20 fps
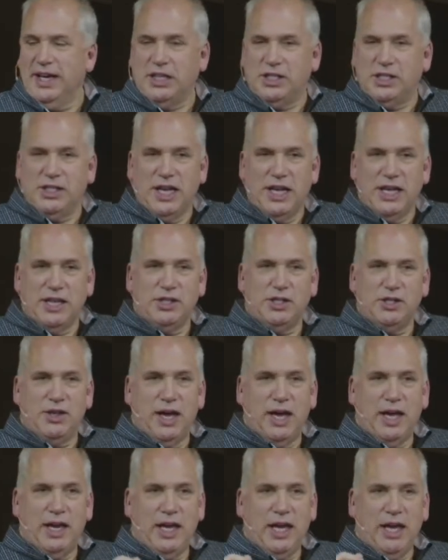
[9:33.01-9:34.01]
it says
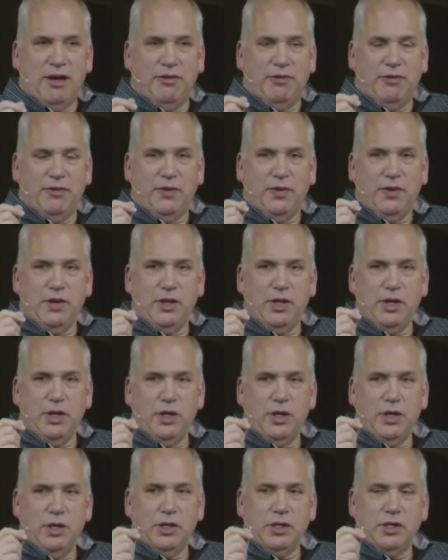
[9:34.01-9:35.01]
that if
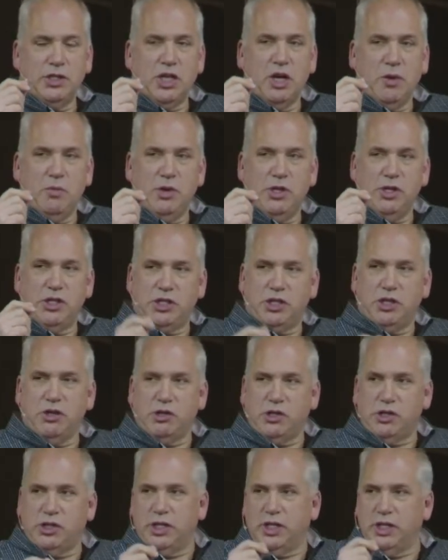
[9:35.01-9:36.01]
someone
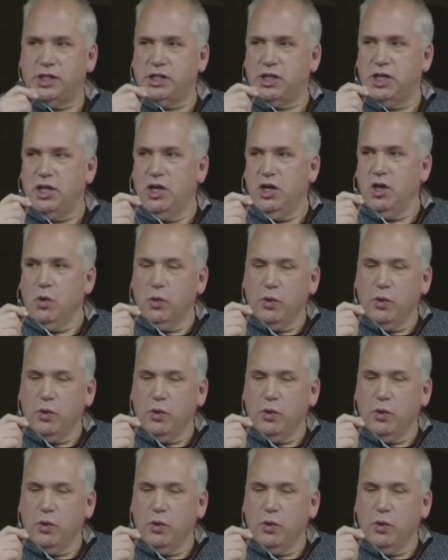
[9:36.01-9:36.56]
searches